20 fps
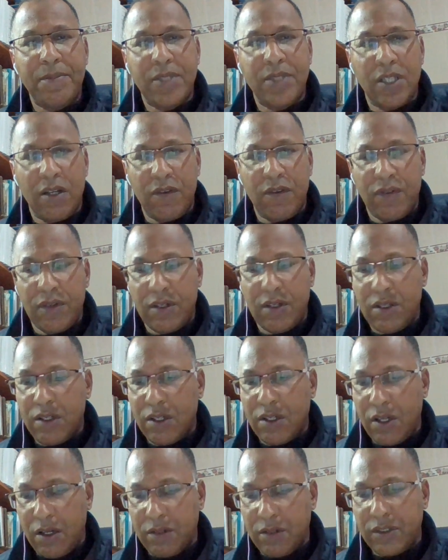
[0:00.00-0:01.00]
of
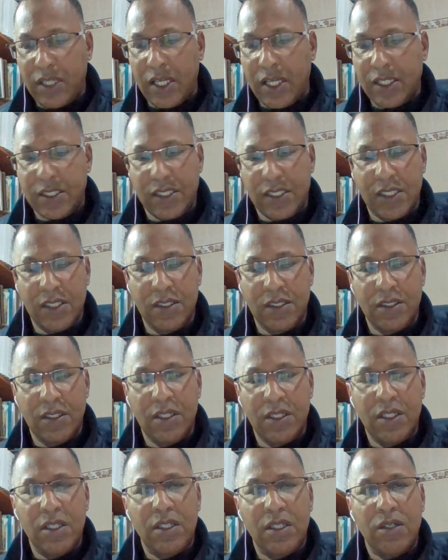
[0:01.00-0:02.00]
context.
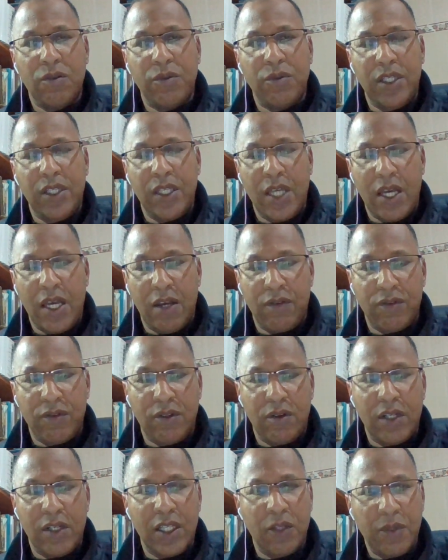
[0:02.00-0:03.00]
We have the
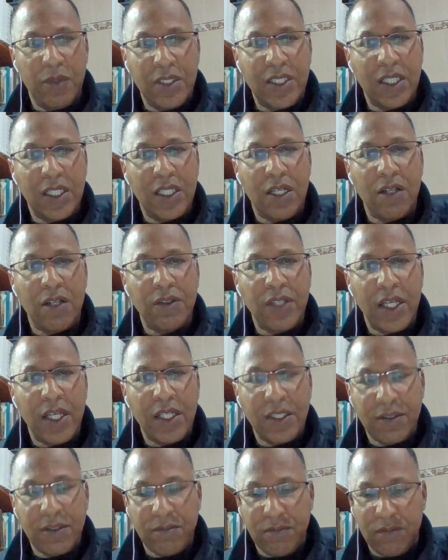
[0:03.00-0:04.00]
linguistic
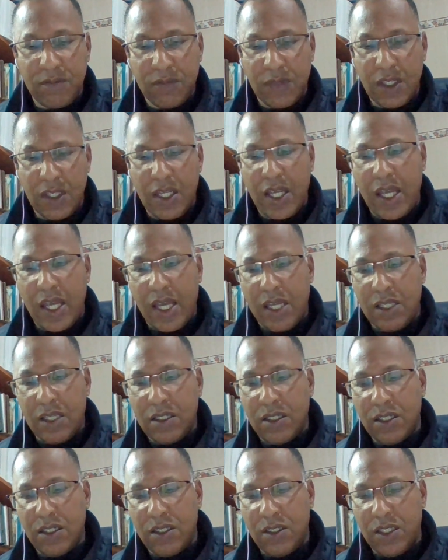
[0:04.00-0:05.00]
context and
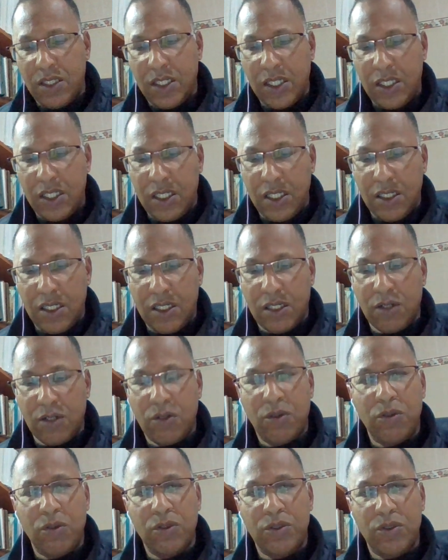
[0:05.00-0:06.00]
the
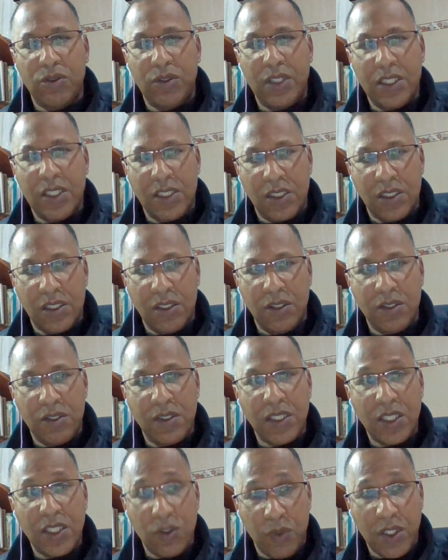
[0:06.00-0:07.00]

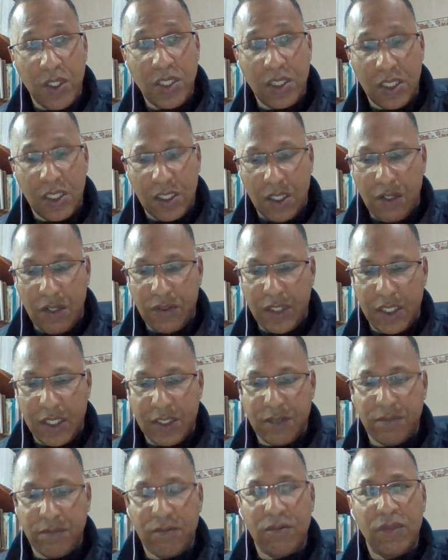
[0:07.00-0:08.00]
situational
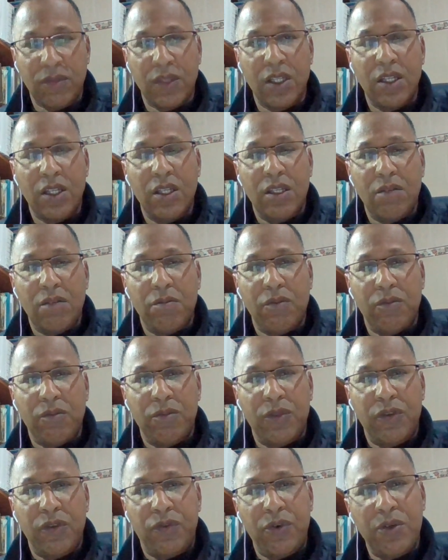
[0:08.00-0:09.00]
context. By
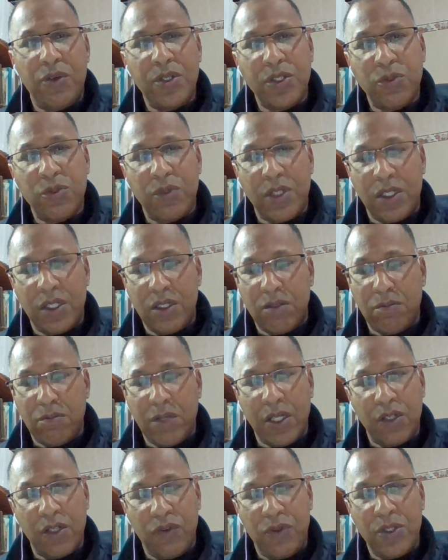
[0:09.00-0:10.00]

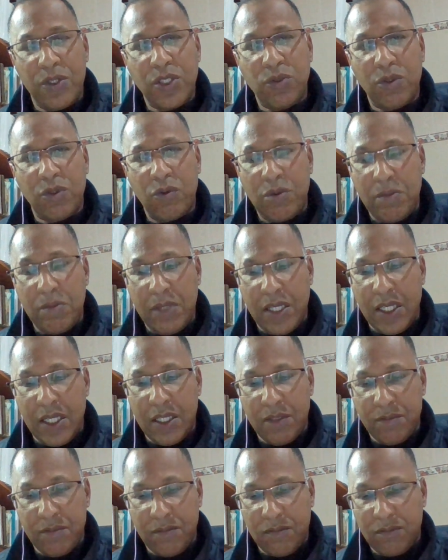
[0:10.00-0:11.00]
the first one, we
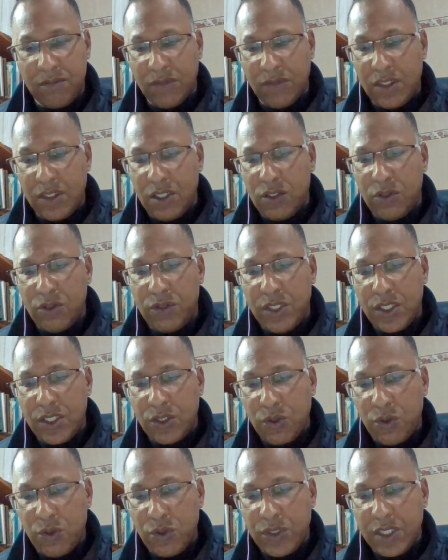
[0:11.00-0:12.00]
mean the
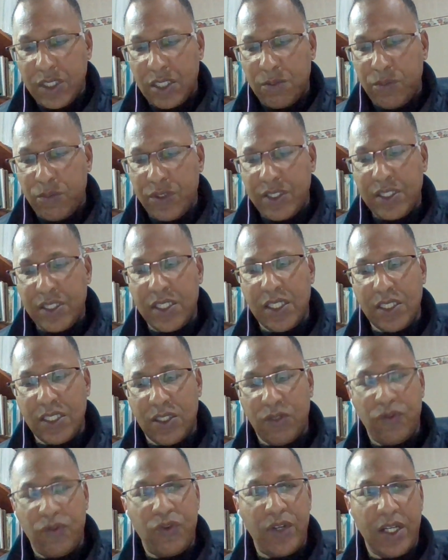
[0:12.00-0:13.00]
discourse that precedes the
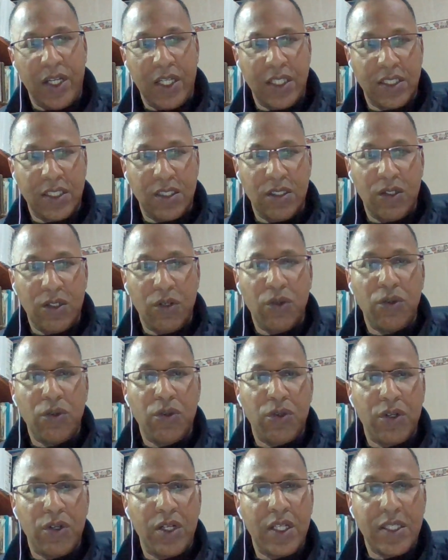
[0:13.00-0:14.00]
phrase
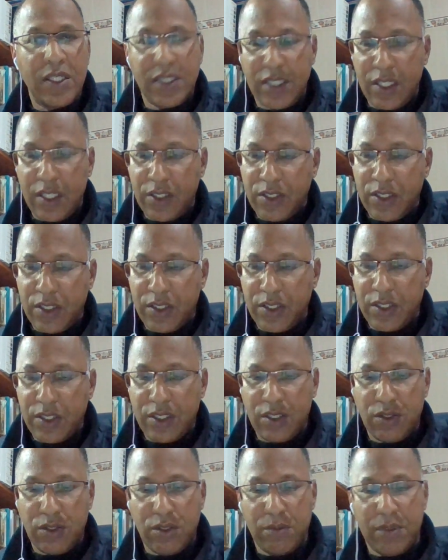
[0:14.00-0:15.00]
or a
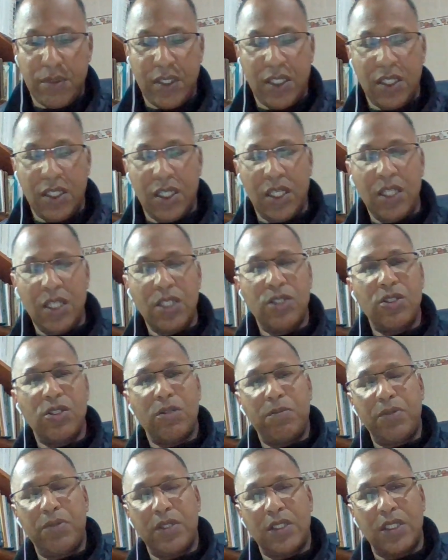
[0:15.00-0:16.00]
sentence to be
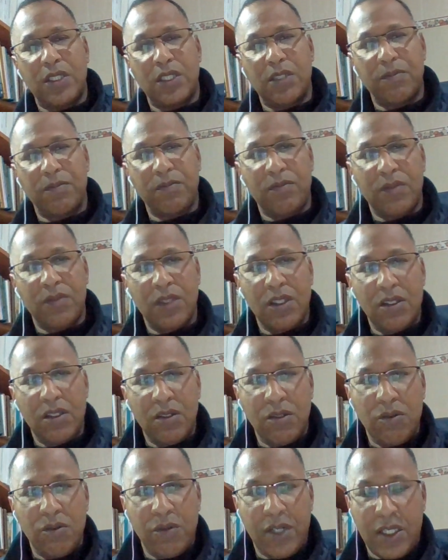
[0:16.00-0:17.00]
interpreted.
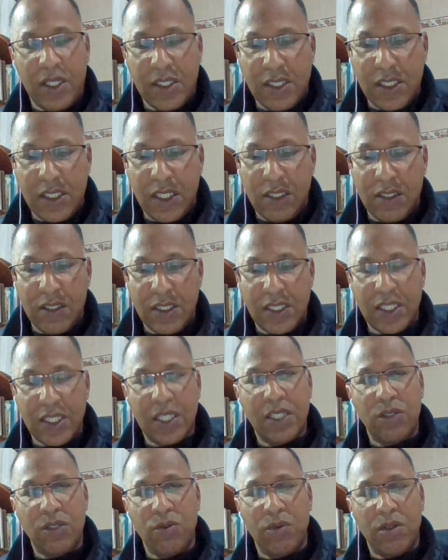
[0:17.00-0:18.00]
Whereas in the
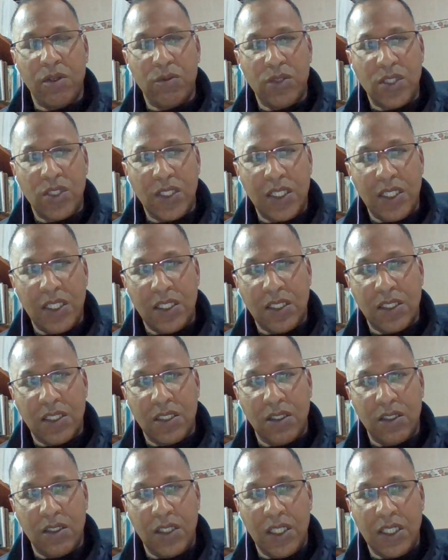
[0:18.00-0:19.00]
second one, which is
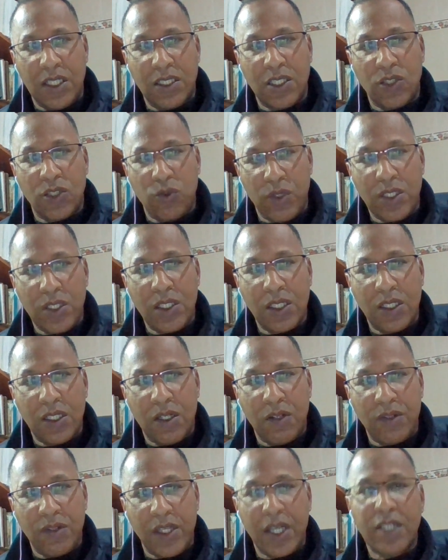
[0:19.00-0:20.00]
the situational
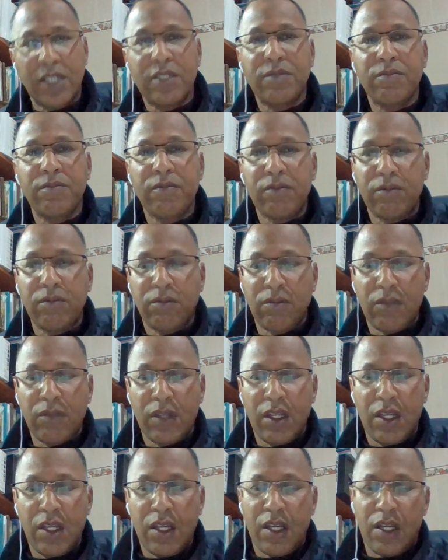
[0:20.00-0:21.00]
context,
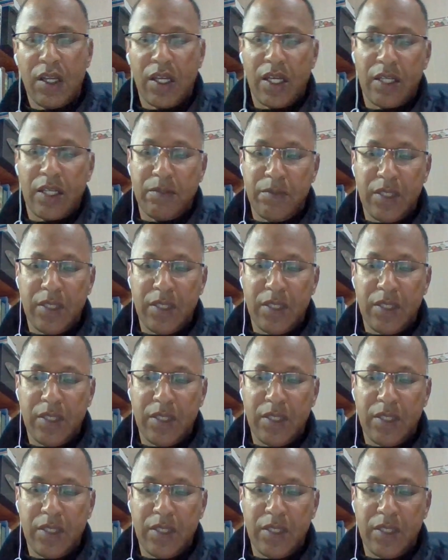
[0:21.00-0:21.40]
or